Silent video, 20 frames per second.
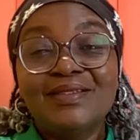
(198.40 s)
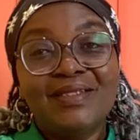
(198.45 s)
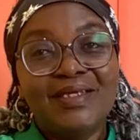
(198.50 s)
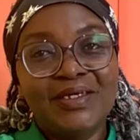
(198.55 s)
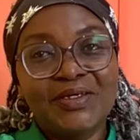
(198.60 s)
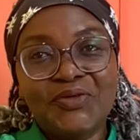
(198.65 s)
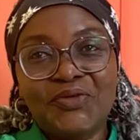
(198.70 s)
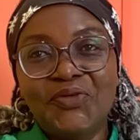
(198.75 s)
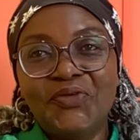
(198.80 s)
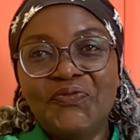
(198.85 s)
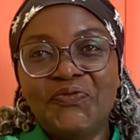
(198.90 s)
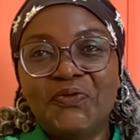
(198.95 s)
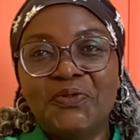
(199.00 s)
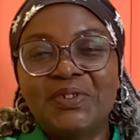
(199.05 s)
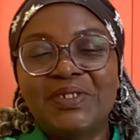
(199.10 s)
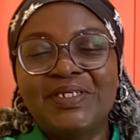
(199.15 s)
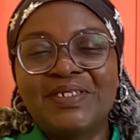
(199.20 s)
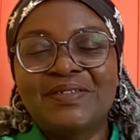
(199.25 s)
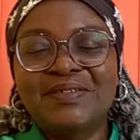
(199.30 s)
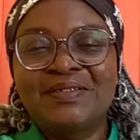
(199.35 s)
Thank you for
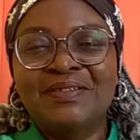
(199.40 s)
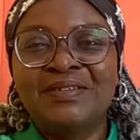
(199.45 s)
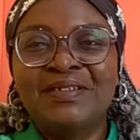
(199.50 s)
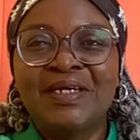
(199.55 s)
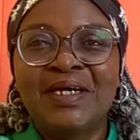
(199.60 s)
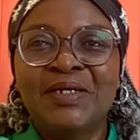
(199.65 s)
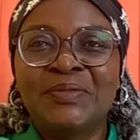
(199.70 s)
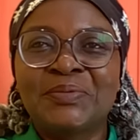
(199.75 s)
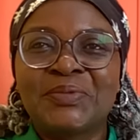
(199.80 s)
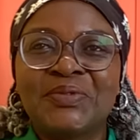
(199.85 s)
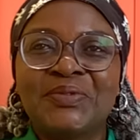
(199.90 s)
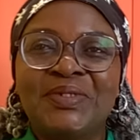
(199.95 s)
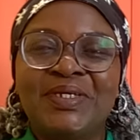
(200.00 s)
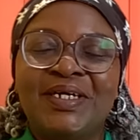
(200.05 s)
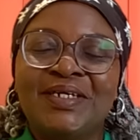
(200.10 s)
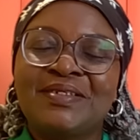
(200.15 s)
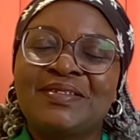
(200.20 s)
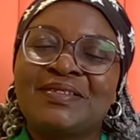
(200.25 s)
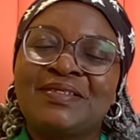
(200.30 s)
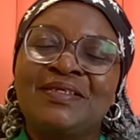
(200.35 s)
listening up to
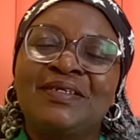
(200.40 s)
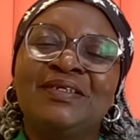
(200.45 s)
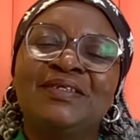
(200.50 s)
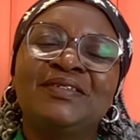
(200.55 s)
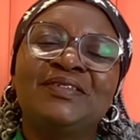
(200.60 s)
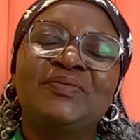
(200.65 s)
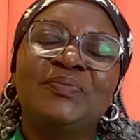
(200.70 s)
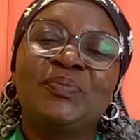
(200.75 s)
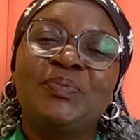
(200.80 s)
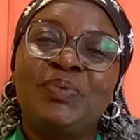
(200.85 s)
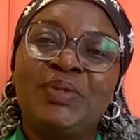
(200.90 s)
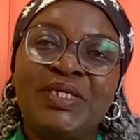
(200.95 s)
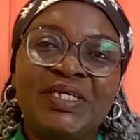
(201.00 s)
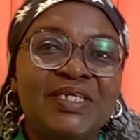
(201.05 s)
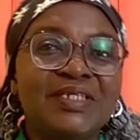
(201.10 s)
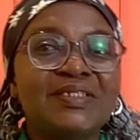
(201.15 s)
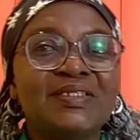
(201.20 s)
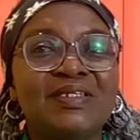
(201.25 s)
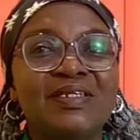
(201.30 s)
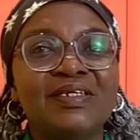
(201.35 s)
that stage.
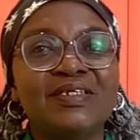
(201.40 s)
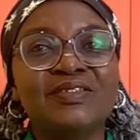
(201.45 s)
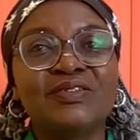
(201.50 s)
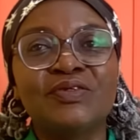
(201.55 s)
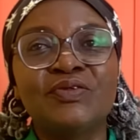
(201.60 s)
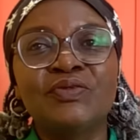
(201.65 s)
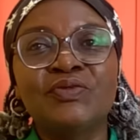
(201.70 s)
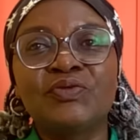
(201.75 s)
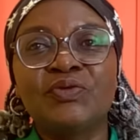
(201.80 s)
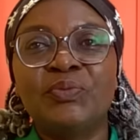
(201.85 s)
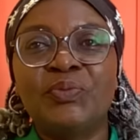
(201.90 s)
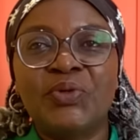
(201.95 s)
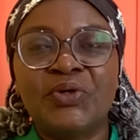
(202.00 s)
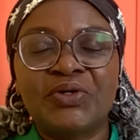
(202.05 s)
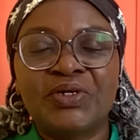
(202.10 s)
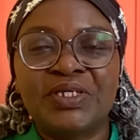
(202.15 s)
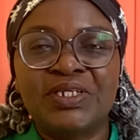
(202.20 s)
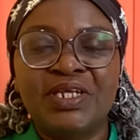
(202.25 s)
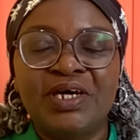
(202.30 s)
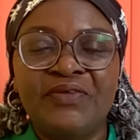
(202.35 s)
Please listen to
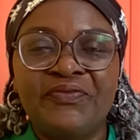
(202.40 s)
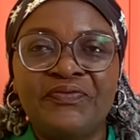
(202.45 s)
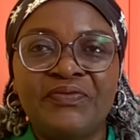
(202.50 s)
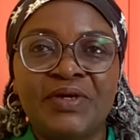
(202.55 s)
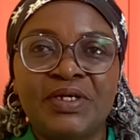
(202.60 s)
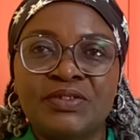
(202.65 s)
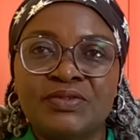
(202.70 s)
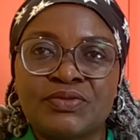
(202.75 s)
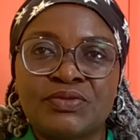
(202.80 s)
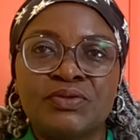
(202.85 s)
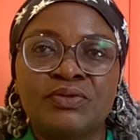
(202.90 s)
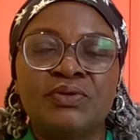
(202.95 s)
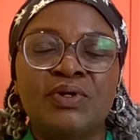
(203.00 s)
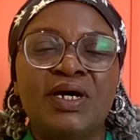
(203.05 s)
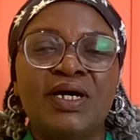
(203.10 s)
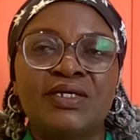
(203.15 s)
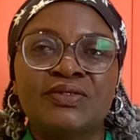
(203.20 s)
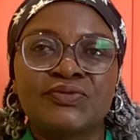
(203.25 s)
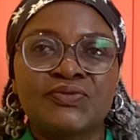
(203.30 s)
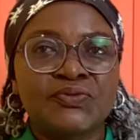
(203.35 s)
Burkina Faso
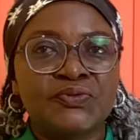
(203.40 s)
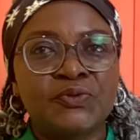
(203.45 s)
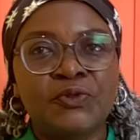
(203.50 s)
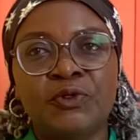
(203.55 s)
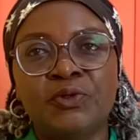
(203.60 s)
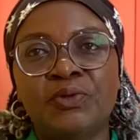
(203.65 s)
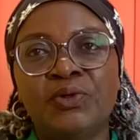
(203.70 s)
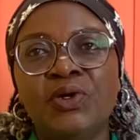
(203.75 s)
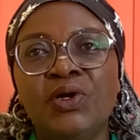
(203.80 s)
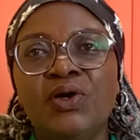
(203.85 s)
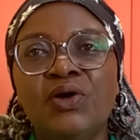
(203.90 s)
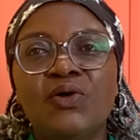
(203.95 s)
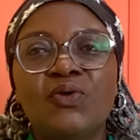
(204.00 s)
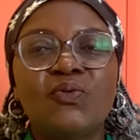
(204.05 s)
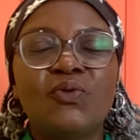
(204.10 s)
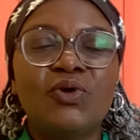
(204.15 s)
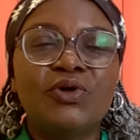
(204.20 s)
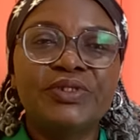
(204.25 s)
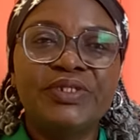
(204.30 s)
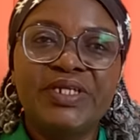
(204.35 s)
as well,
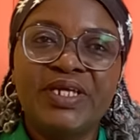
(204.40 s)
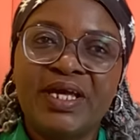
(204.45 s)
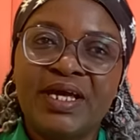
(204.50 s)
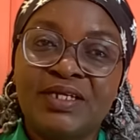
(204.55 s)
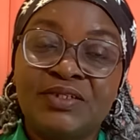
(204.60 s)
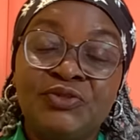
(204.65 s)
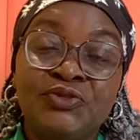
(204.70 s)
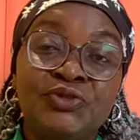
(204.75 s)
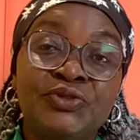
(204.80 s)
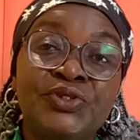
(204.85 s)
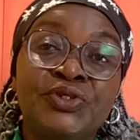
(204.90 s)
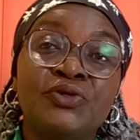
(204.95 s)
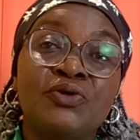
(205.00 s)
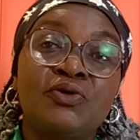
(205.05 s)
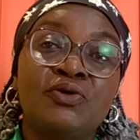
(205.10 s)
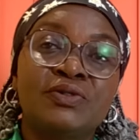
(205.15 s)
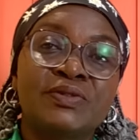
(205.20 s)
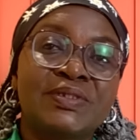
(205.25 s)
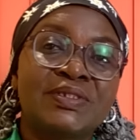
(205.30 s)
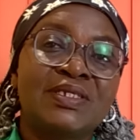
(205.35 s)
what they are doing
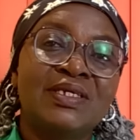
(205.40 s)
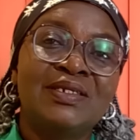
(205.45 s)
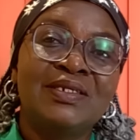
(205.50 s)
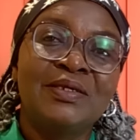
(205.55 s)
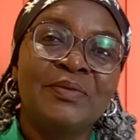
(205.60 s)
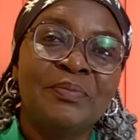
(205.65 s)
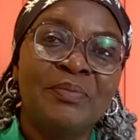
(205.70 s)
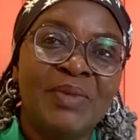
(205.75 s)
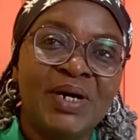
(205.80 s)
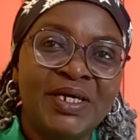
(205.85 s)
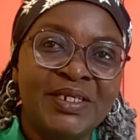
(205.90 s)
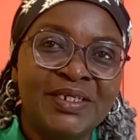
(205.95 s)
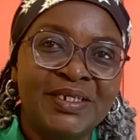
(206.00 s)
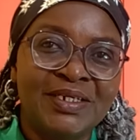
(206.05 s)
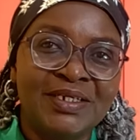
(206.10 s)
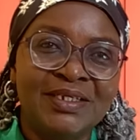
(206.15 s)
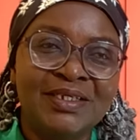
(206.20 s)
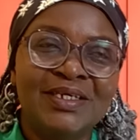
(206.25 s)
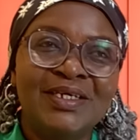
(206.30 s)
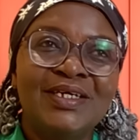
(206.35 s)
concerning
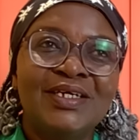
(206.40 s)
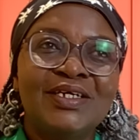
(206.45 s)
money.